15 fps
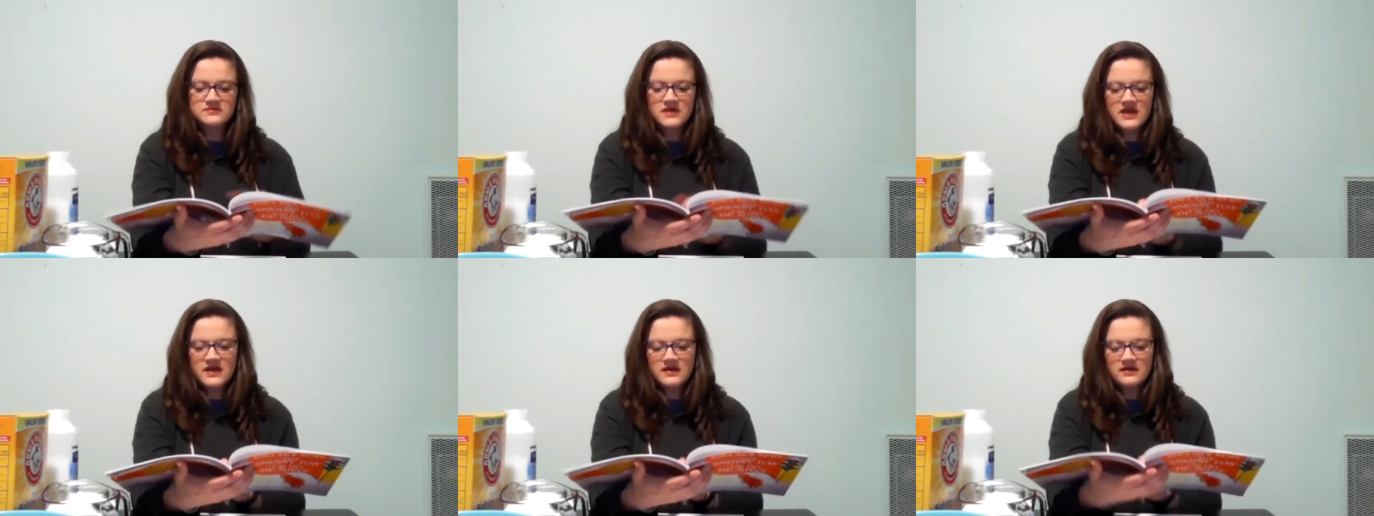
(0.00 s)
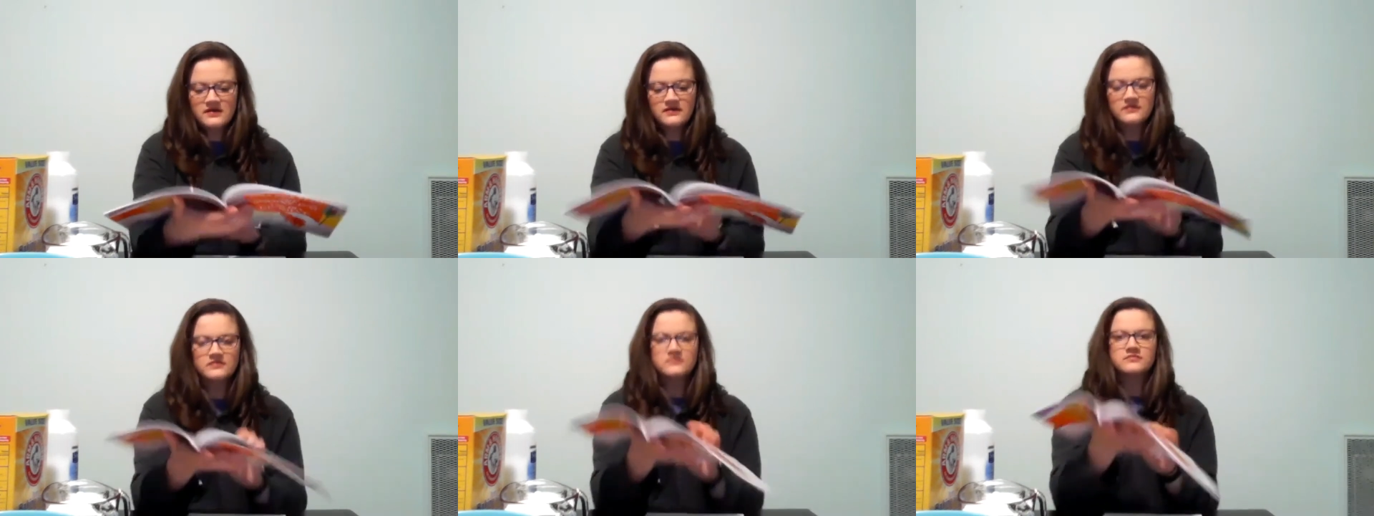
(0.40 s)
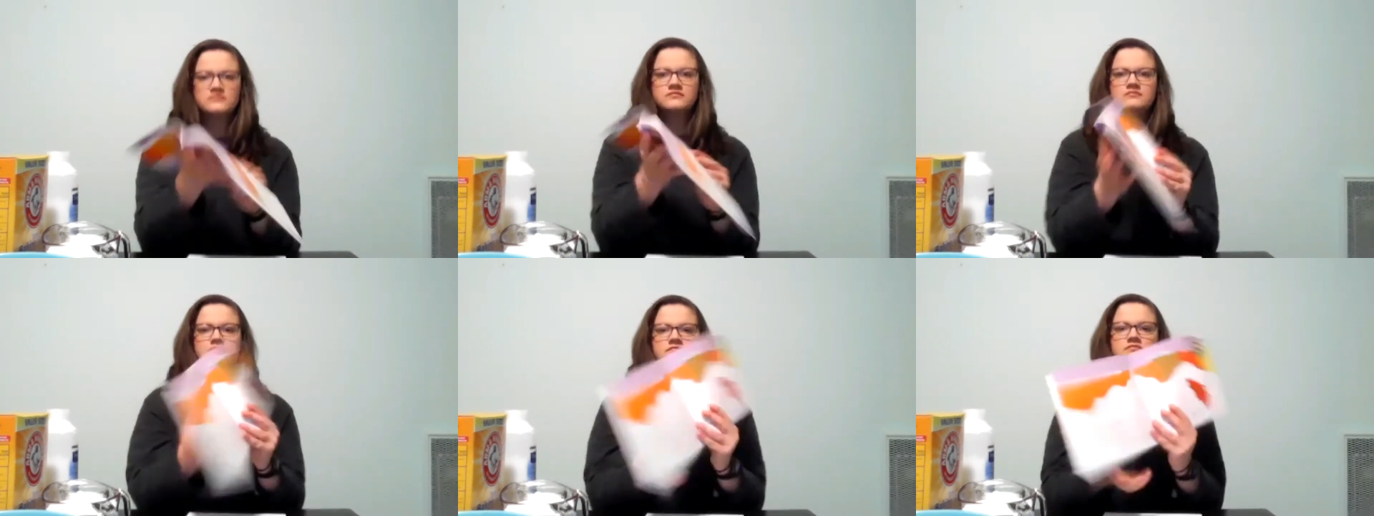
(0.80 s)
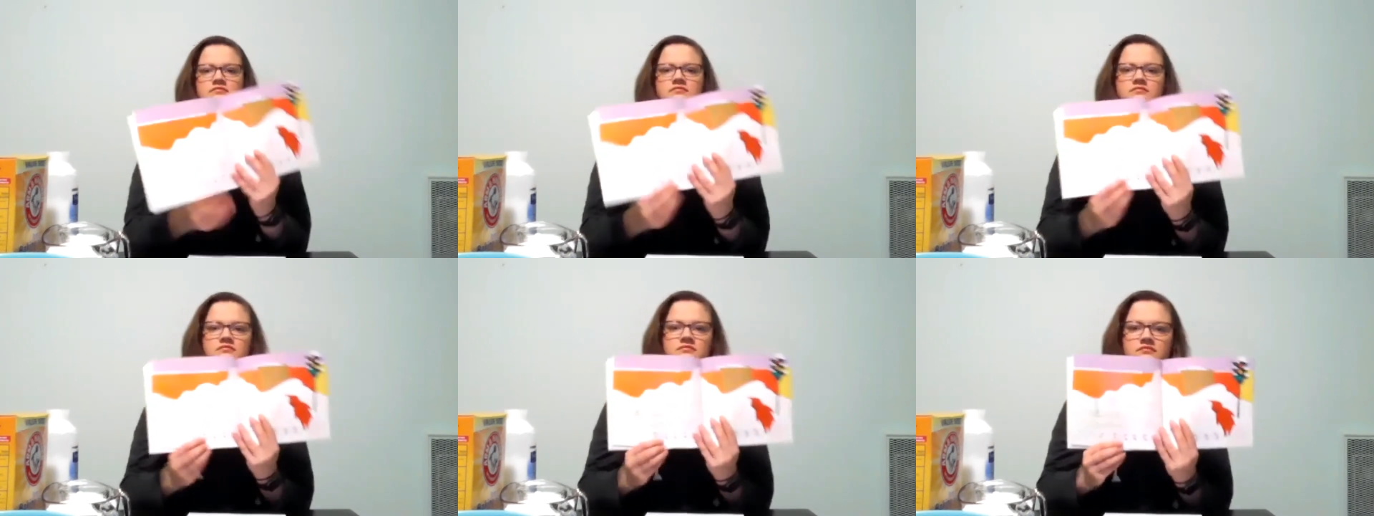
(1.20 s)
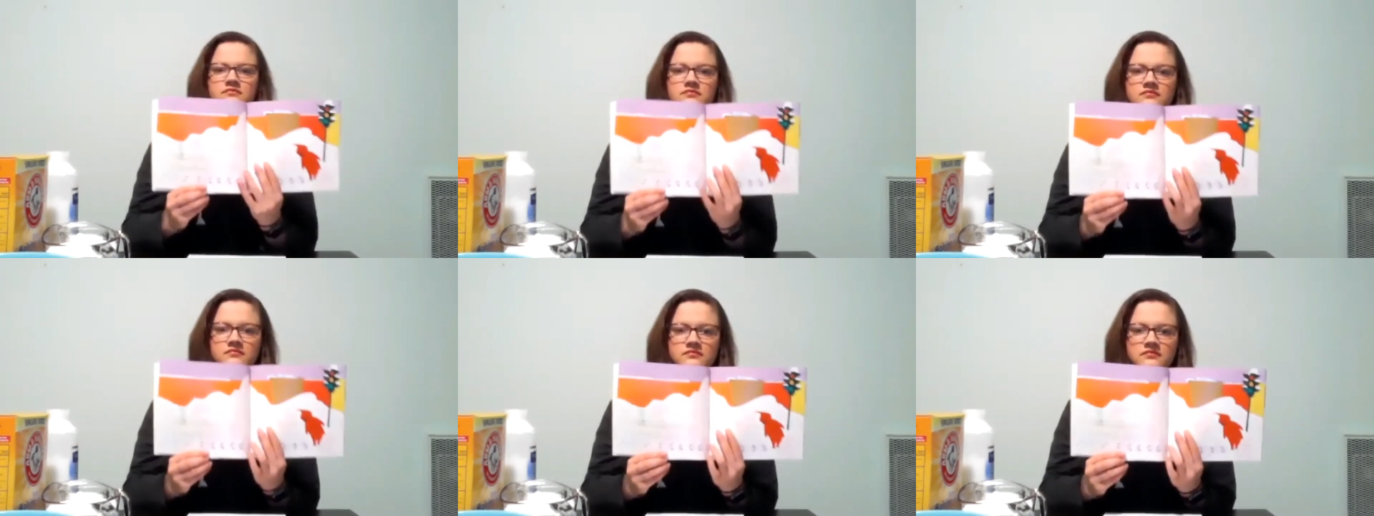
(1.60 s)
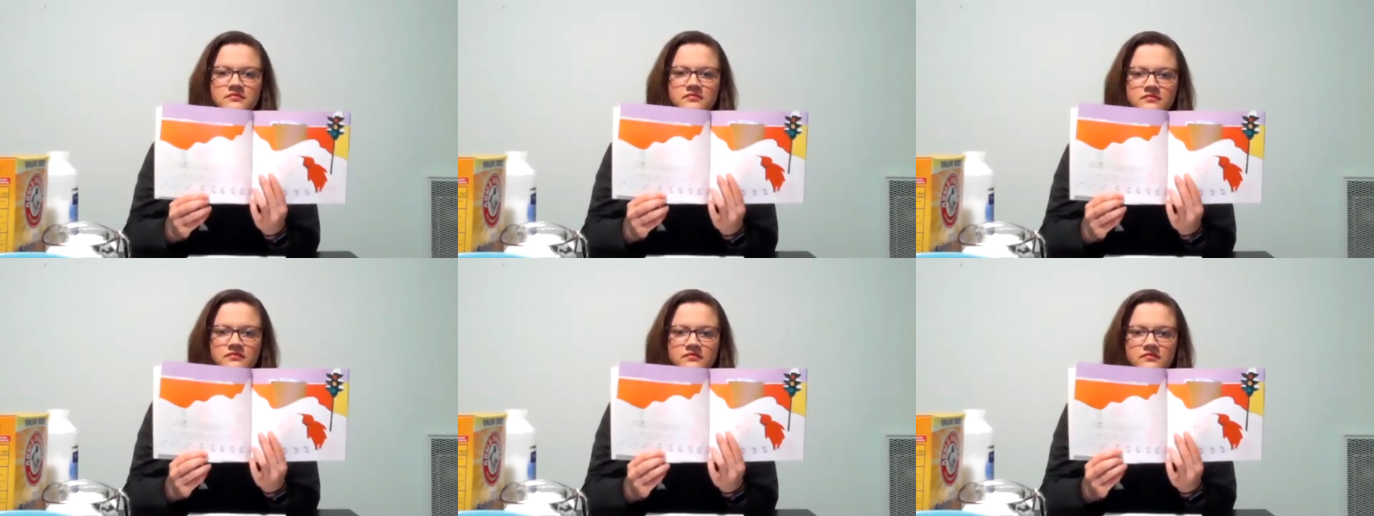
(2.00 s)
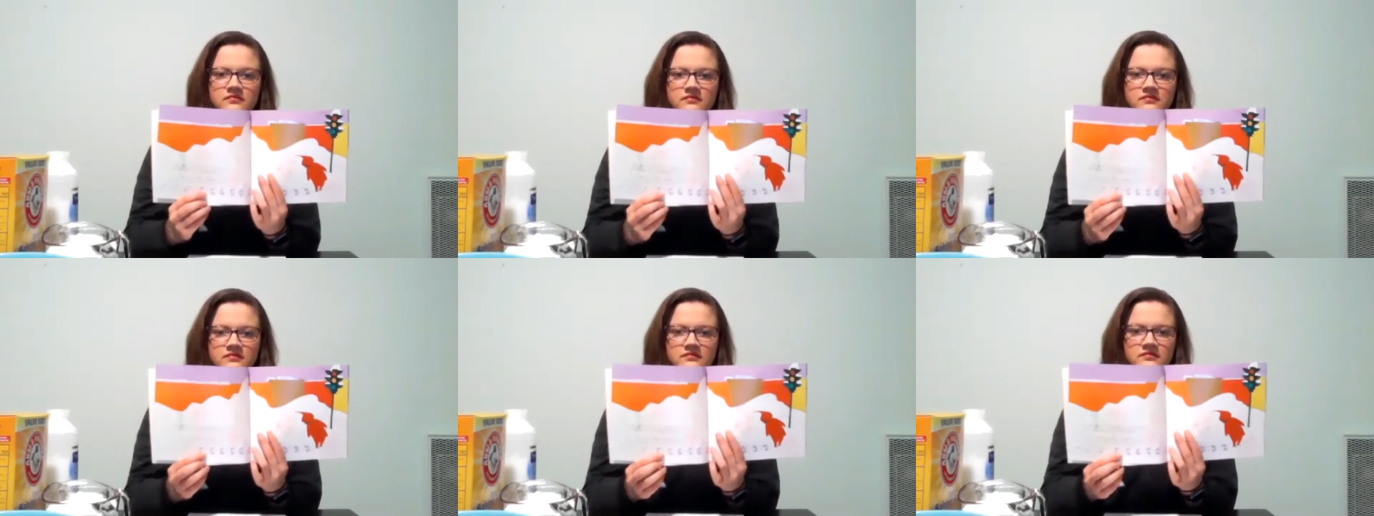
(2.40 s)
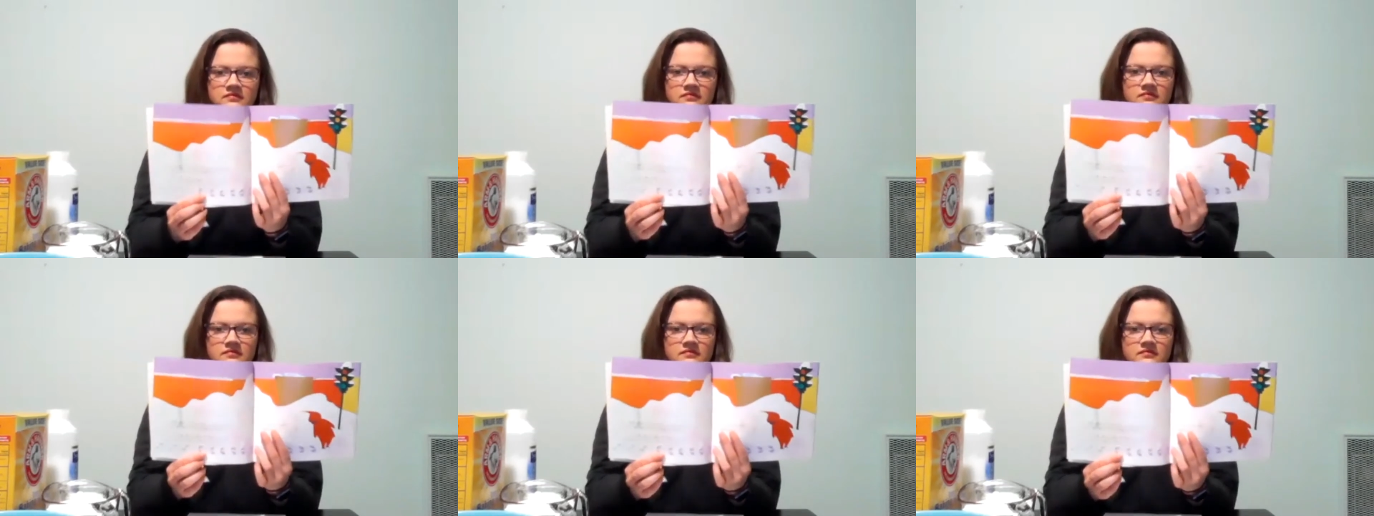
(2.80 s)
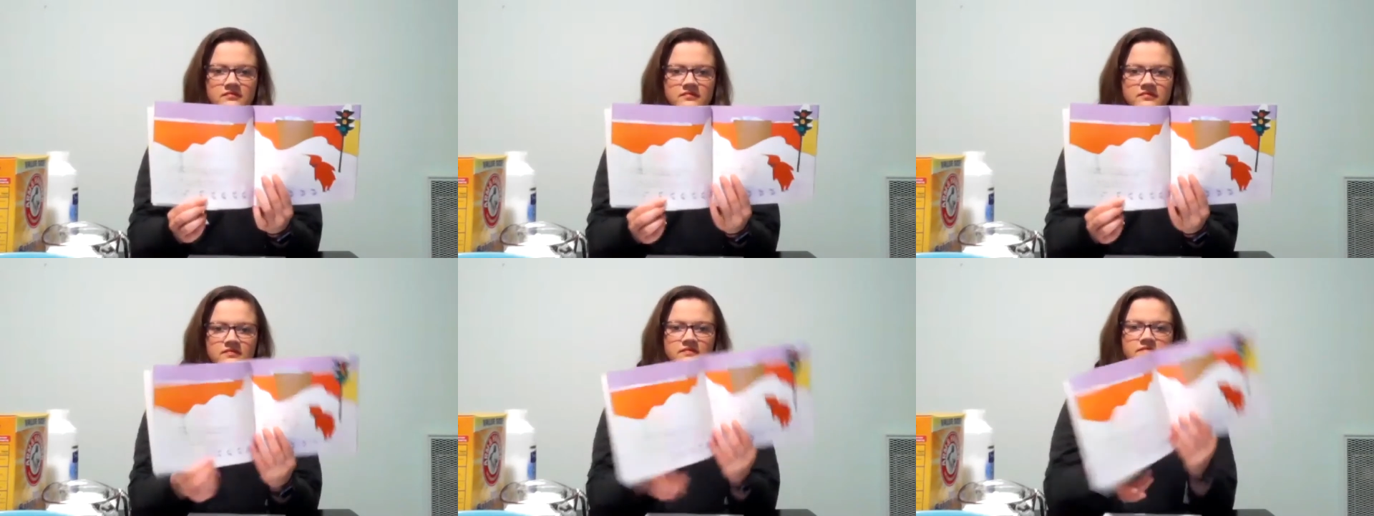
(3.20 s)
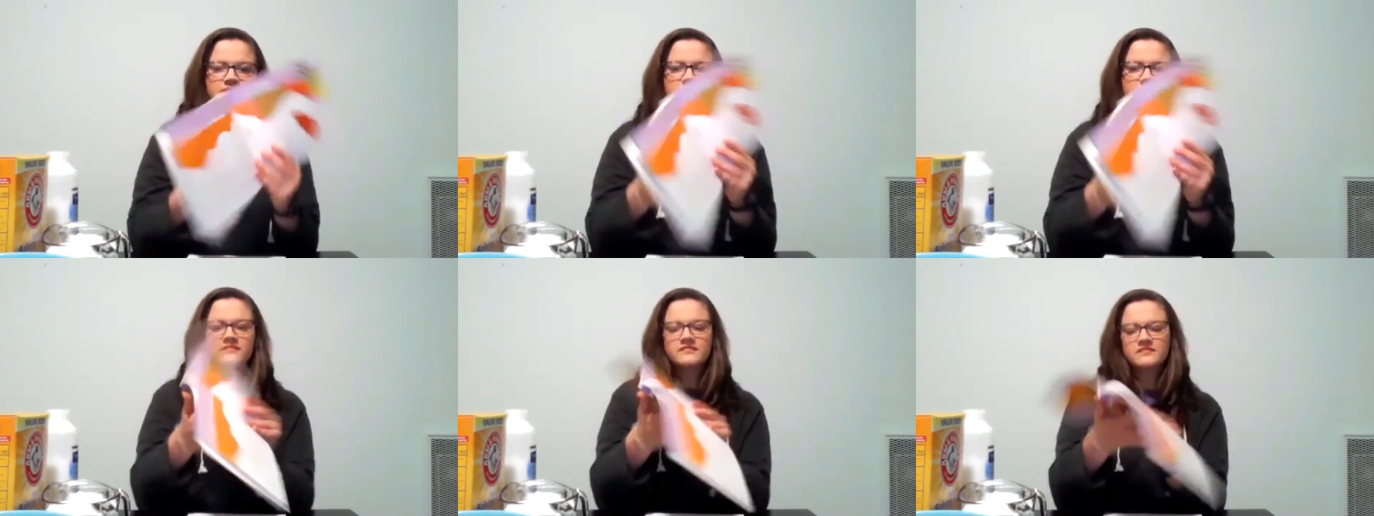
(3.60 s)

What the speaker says: Nothing is said.